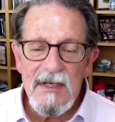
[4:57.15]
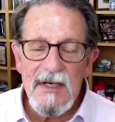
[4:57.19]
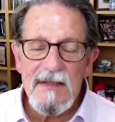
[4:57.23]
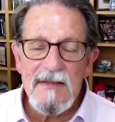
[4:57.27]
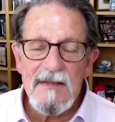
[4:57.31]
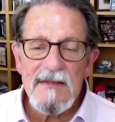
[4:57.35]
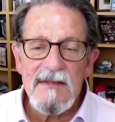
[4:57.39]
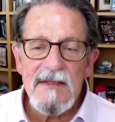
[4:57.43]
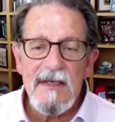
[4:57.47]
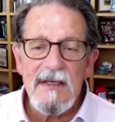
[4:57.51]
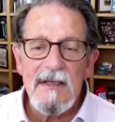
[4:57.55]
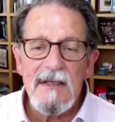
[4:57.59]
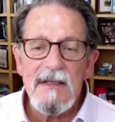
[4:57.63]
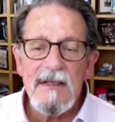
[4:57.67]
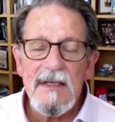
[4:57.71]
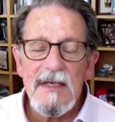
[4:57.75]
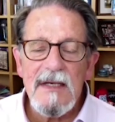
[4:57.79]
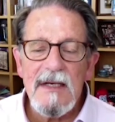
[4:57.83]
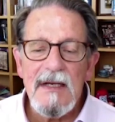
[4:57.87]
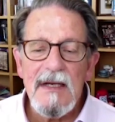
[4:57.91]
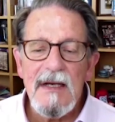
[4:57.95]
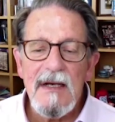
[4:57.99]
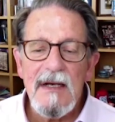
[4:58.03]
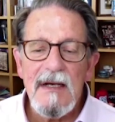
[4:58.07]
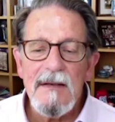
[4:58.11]
I think
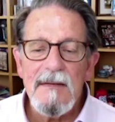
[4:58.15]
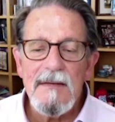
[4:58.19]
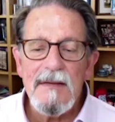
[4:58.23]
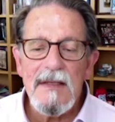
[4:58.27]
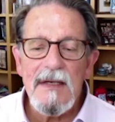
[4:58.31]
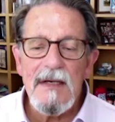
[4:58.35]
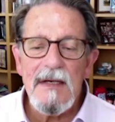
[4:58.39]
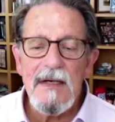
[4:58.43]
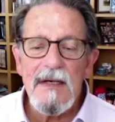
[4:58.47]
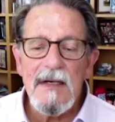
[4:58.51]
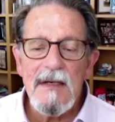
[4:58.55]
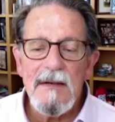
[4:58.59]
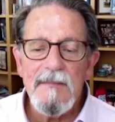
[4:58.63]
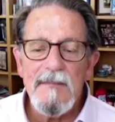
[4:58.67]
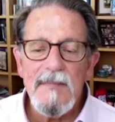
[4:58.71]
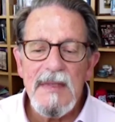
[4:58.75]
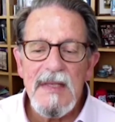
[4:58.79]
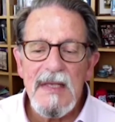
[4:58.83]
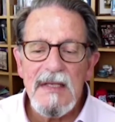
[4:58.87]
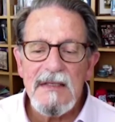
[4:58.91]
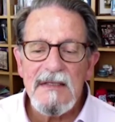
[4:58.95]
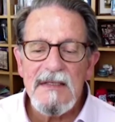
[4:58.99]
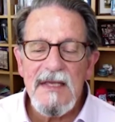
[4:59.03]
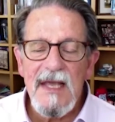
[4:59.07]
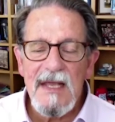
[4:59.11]

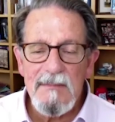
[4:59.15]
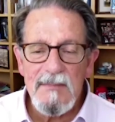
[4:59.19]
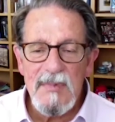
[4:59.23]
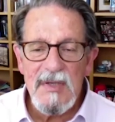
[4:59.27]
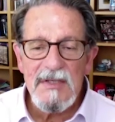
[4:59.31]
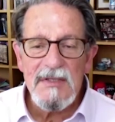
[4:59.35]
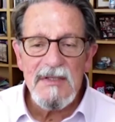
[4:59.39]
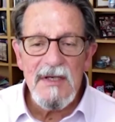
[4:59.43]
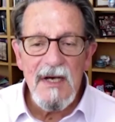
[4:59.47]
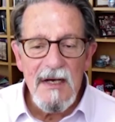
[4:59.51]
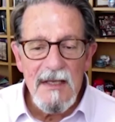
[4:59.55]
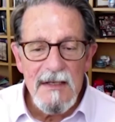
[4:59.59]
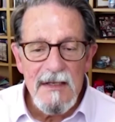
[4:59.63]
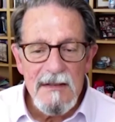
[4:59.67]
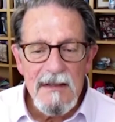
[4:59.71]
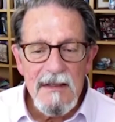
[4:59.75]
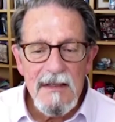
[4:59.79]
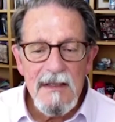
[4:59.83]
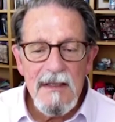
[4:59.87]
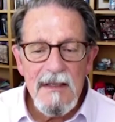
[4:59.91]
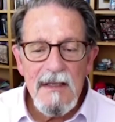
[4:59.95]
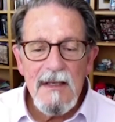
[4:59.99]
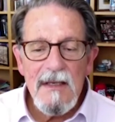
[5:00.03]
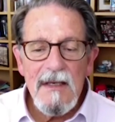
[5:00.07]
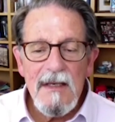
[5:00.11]
it can be done,
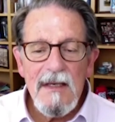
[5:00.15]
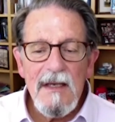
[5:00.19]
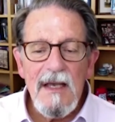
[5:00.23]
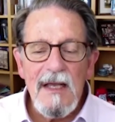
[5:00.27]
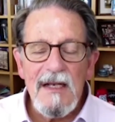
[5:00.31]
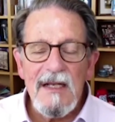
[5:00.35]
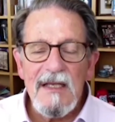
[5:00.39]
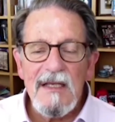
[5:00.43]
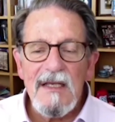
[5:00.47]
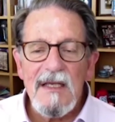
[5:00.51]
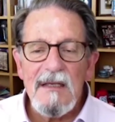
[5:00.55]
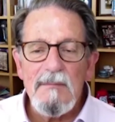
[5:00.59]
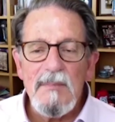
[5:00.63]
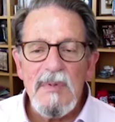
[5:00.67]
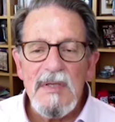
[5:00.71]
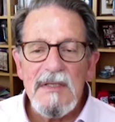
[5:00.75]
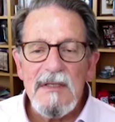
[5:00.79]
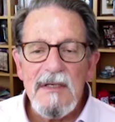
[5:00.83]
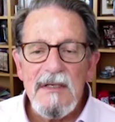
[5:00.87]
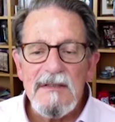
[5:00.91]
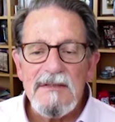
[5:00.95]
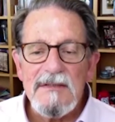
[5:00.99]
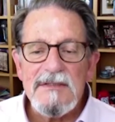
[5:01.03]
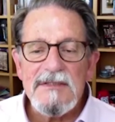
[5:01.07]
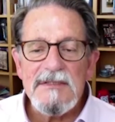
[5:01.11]
and it can be
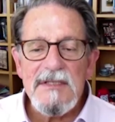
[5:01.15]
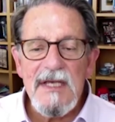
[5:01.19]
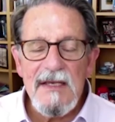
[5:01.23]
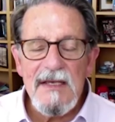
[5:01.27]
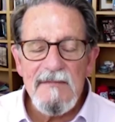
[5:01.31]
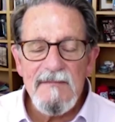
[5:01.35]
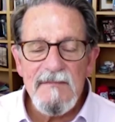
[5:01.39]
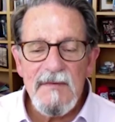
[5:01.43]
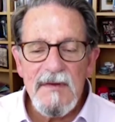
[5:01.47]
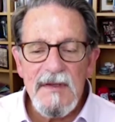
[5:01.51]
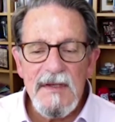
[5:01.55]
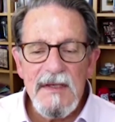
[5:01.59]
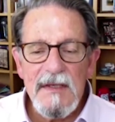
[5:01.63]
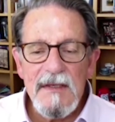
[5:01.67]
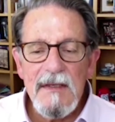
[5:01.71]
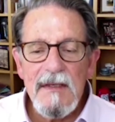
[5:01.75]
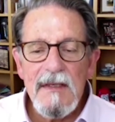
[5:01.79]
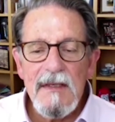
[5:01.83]
done safely